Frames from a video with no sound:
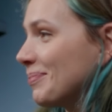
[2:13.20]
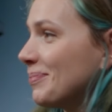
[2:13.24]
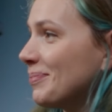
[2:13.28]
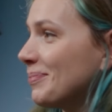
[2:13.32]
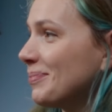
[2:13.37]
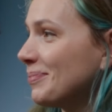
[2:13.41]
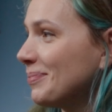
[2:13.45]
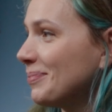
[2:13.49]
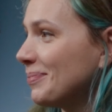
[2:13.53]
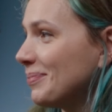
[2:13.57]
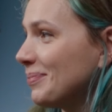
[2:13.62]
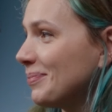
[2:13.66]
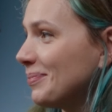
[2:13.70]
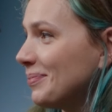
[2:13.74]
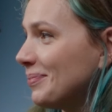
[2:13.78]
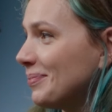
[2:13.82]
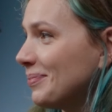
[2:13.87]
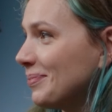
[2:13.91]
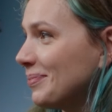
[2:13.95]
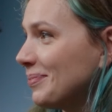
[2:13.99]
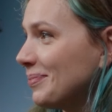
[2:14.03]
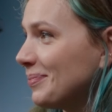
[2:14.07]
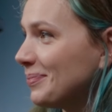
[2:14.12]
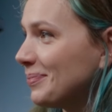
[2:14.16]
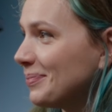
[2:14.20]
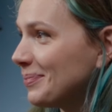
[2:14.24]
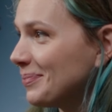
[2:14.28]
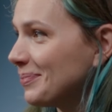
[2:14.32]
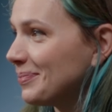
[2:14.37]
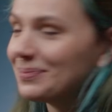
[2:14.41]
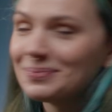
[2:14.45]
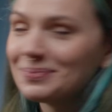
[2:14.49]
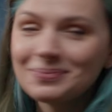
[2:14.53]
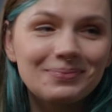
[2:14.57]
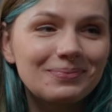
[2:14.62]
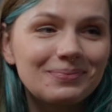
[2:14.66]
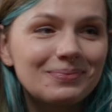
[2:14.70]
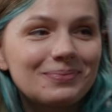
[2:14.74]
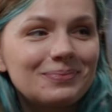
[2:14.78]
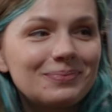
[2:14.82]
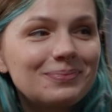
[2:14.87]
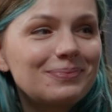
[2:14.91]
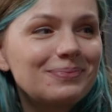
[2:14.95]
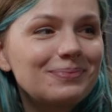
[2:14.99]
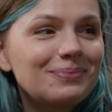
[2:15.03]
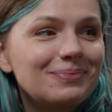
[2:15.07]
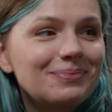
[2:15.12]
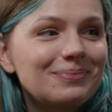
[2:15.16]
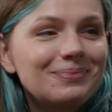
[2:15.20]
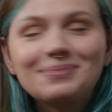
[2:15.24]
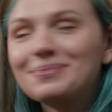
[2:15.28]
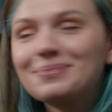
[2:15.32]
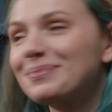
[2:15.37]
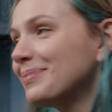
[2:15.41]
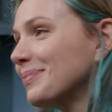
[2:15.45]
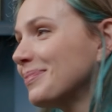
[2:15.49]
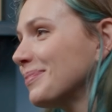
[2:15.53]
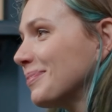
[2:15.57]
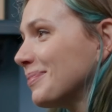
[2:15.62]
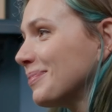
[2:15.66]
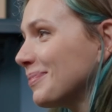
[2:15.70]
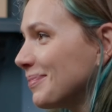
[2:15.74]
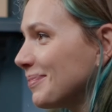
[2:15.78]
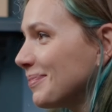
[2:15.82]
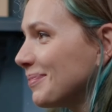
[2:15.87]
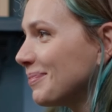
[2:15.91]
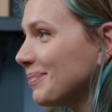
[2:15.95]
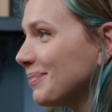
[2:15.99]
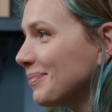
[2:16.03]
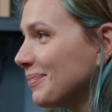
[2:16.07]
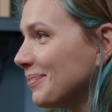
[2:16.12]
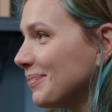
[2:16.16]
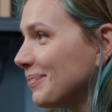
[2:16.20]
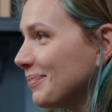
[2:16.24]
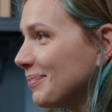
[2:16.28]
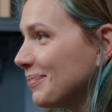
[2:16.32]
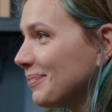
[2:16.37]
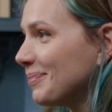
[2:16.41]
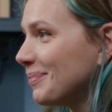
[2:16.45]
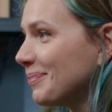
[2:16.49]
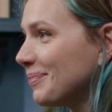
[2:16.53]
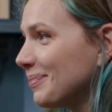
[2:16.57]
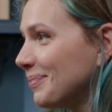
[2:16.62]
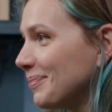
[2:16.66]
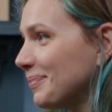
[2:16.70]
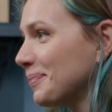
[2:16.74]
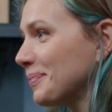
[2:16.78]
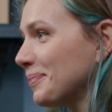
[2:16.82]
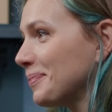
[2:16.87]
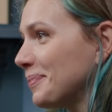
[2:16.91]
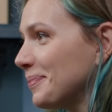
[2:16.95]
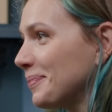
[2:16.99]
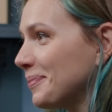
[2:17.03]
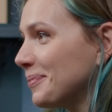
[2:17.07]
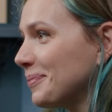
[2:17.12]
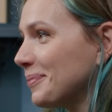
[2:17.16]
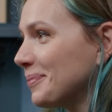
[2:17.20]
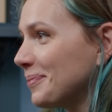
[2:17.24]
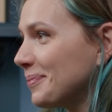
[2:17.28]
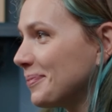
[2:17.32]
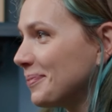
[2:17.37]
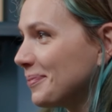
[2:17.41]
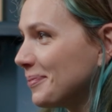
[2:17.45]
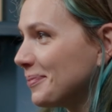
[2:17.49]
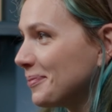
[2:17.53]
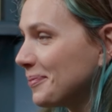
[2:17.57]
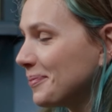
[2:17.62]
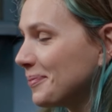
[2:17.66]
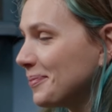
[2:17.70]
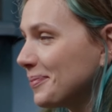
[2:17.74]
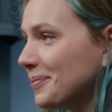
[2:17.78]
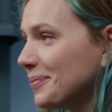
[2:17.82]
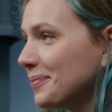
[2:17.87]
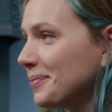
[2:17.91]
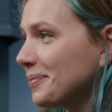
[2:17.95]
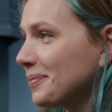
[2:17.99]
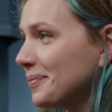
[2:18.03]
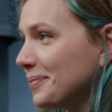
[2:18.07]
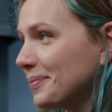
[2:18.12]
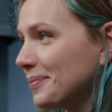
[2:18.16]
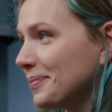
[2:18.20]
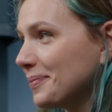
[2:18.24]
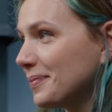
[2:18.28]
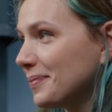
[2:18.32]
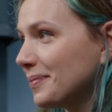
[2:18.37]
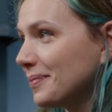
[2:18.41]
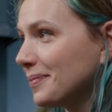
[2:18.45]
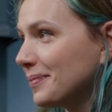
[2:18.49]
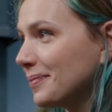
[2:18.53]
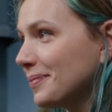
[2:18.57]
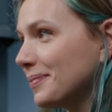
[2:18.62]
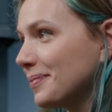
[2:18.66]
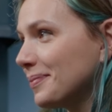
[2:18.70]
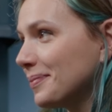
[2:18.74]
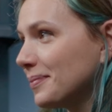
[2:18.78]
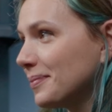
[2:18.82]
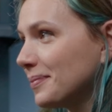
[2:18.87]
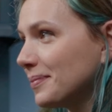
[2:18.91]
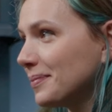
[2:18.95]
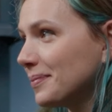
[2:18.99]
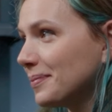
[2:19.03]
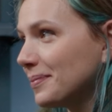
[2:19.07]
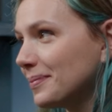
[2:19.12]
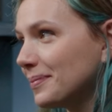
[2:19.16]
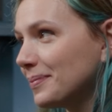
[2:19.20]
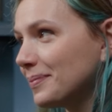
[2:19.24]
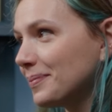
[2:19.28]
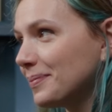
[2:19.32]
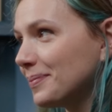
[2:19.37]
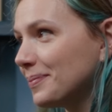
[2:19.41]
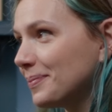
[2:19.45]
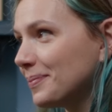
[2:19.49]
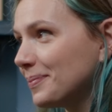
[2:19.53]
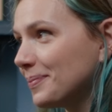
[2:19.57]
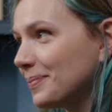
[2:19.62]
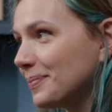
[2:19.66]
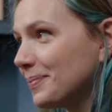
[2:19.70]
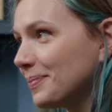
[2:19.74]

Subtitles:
This person isn't speaking.